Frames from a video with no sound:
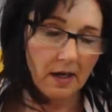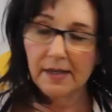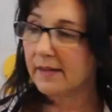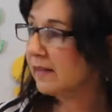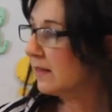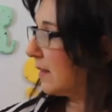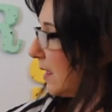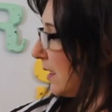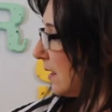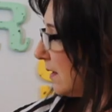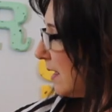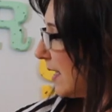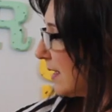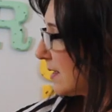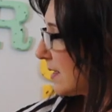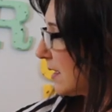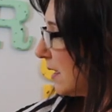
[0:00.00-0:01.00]
think
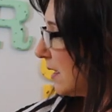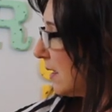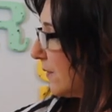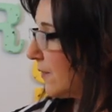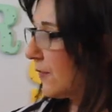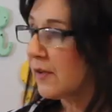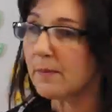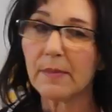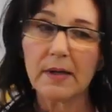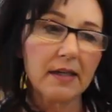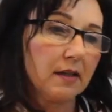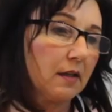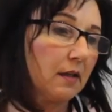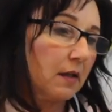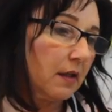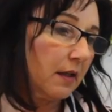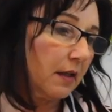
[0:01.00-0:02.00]
that's it for my
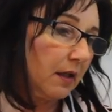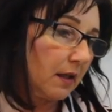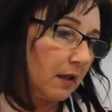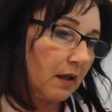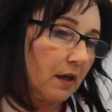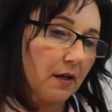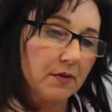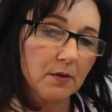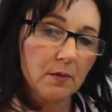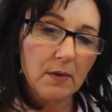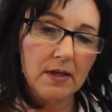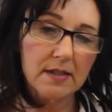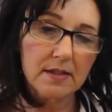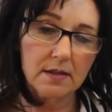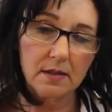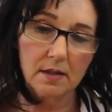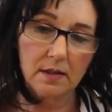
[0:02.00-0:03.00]
knitting.
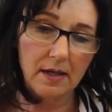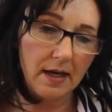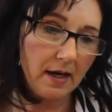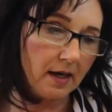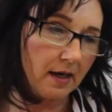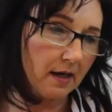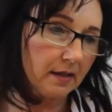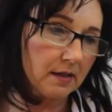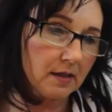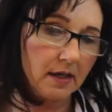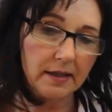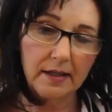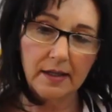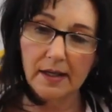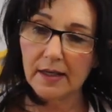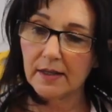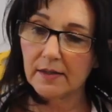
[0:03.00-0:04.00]
Otherwise than that, I
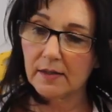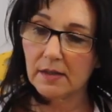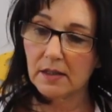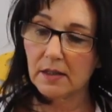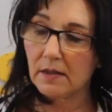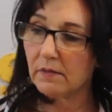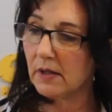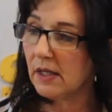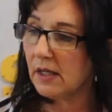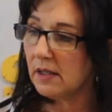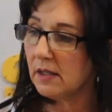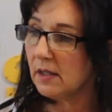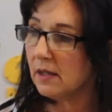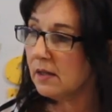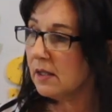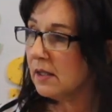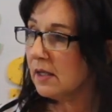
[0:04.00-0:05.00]
can't think of
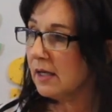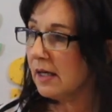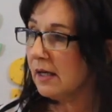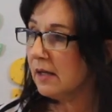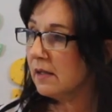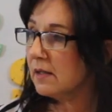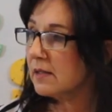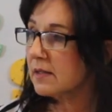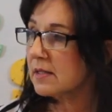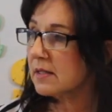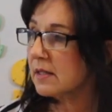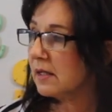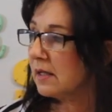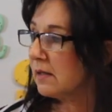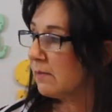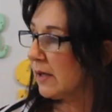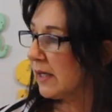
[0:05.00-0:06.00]
anything else
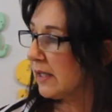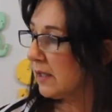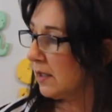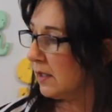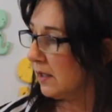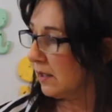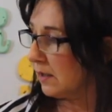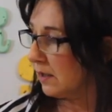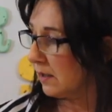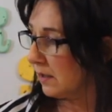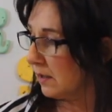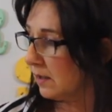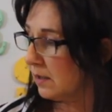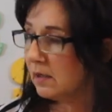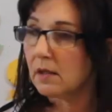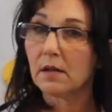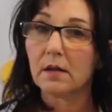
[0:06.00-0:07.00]
in my knitting
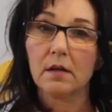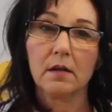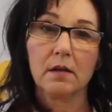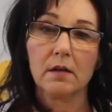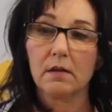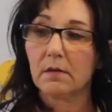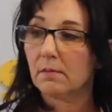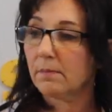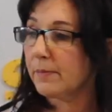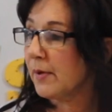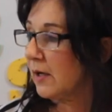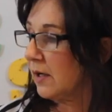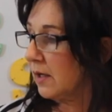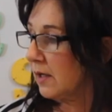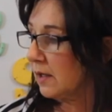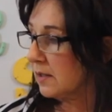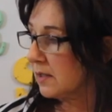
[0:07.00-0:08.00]

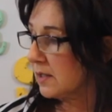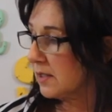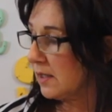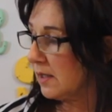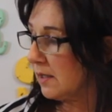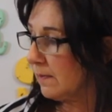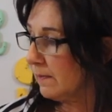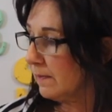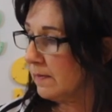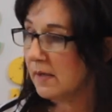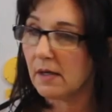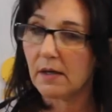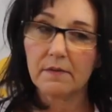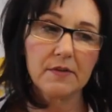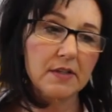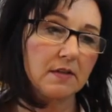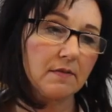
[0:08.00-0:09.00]
part
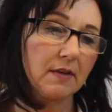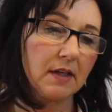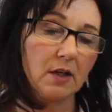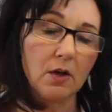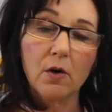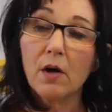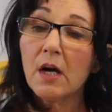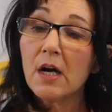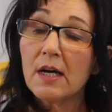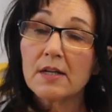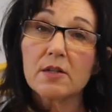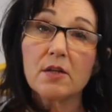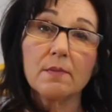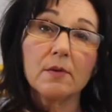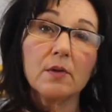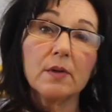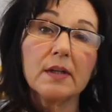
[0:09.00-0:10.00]
of this video.
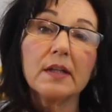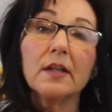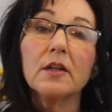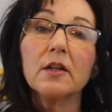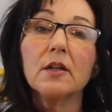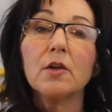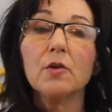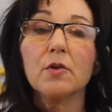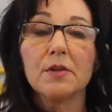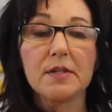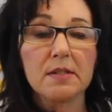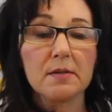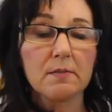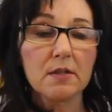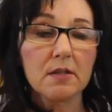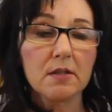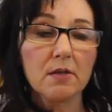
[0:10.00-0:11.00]
So I'm quickly going to go to
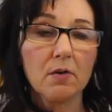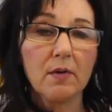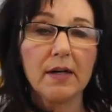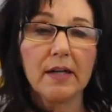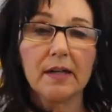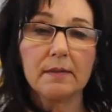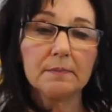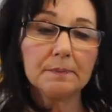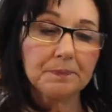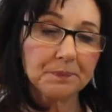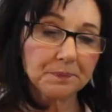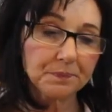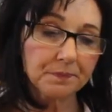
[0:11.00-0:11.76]
some sewing